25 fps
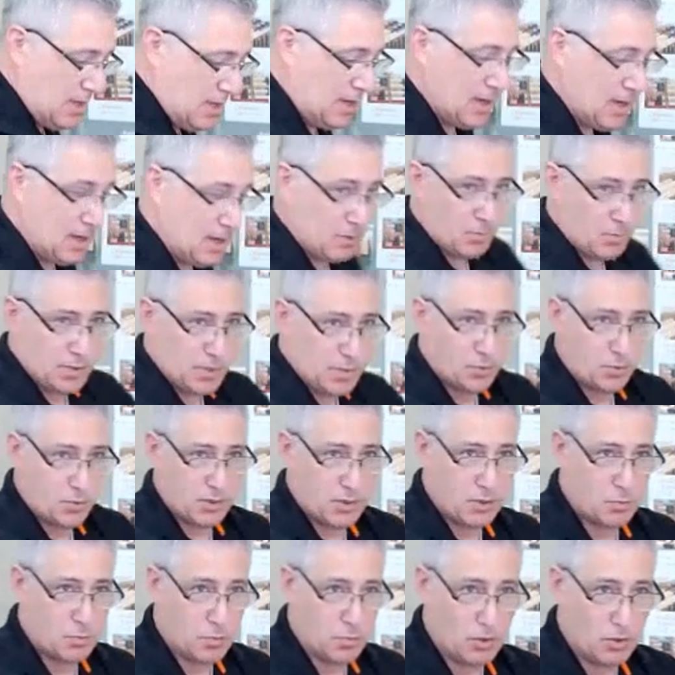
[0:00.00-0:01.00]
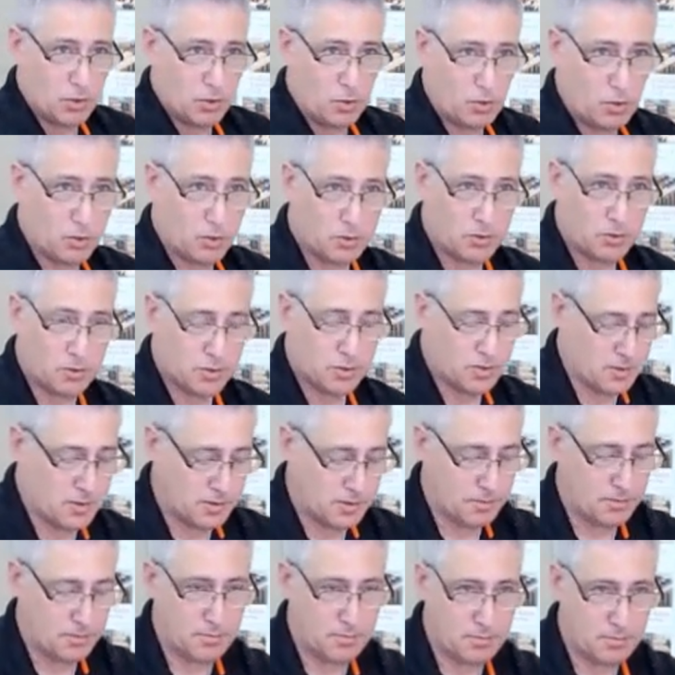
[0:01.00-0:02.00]
and between the bolt
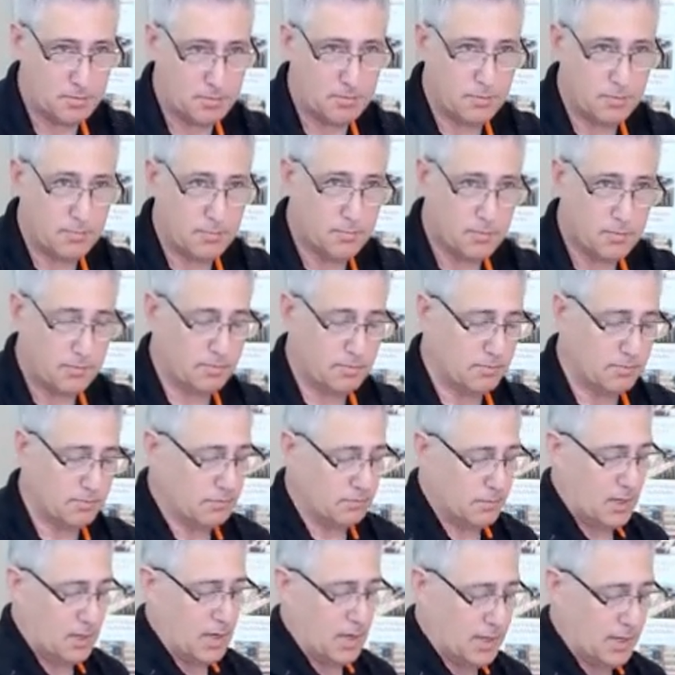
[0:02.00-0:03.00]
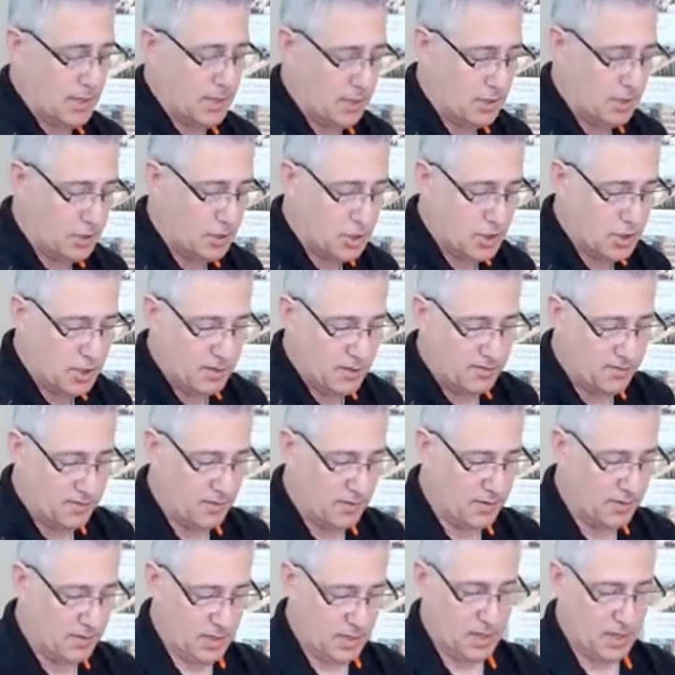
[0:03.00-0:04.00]
holders, I can achieve
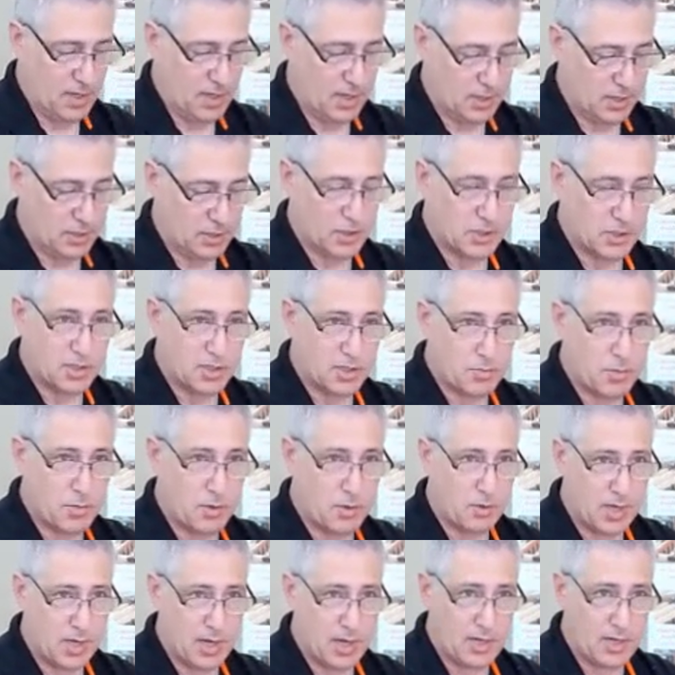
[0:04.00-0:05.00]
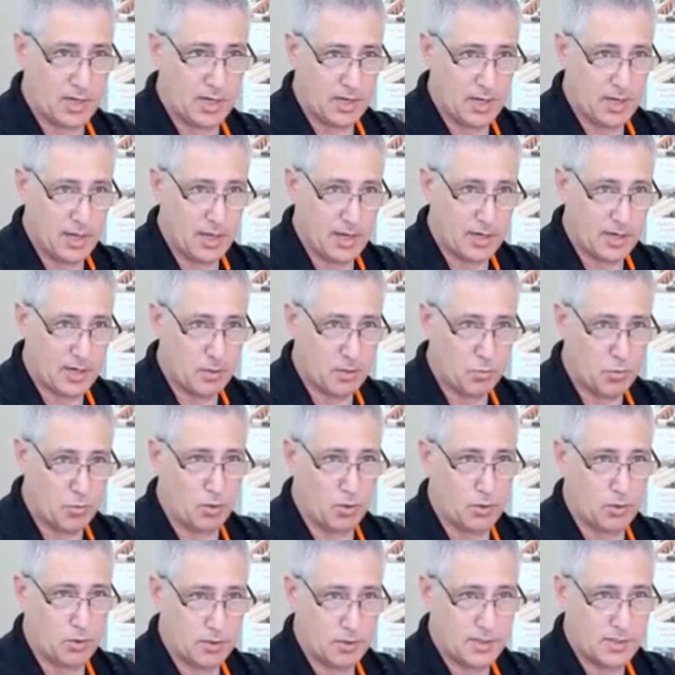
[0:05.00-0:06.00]
just about any anchor
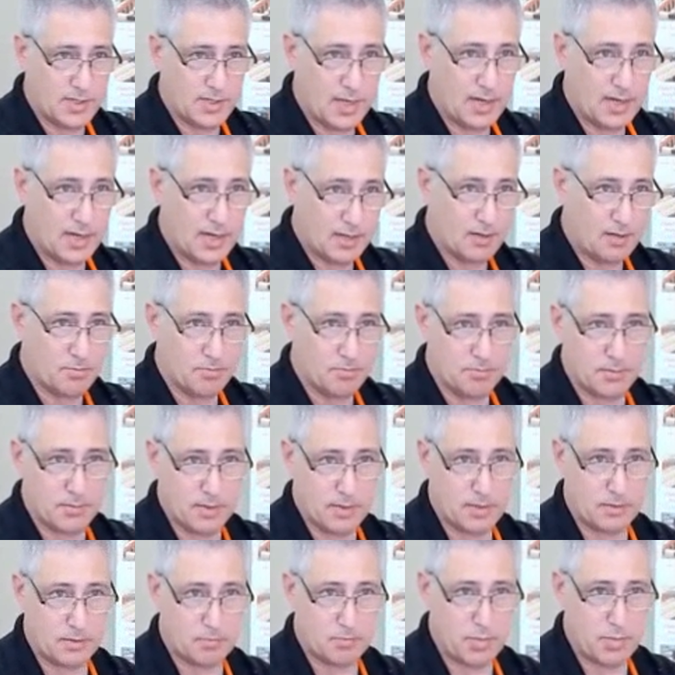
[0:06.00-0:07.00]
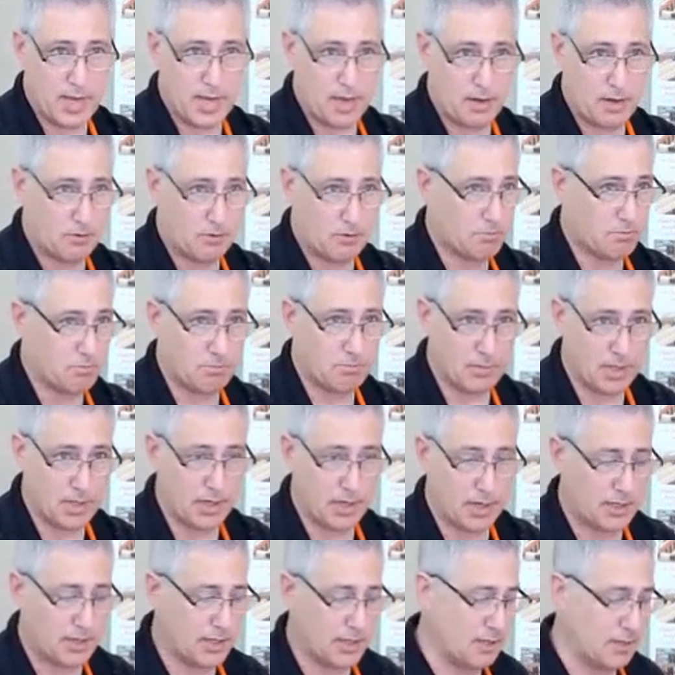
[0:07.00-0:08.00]
bolt setting pattern
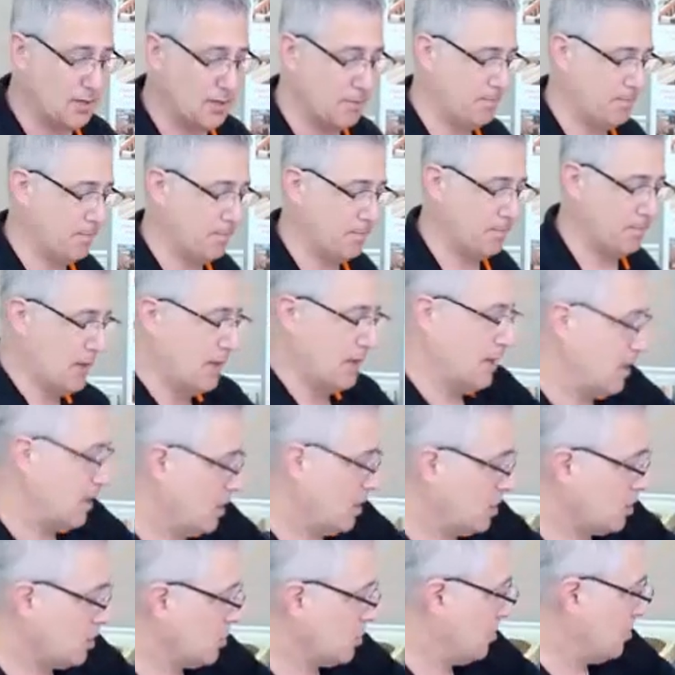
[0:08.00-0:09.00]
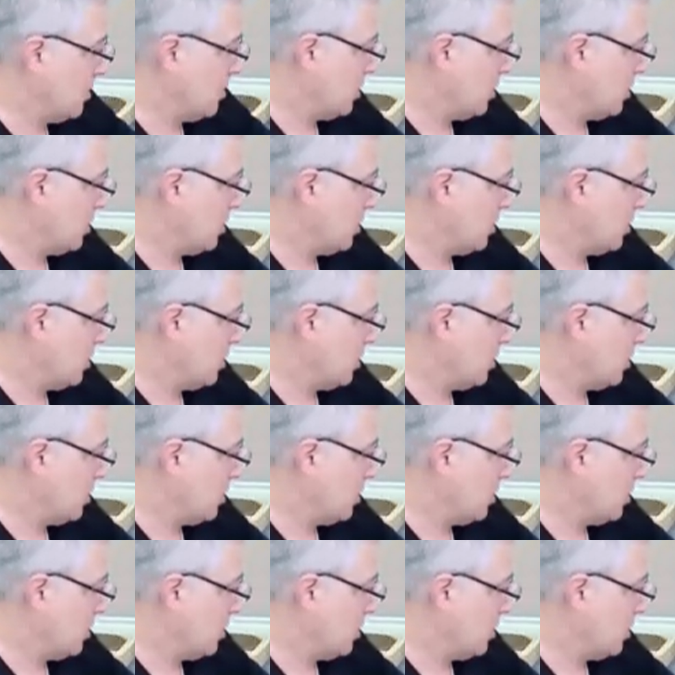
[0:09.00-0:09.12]
that I need. So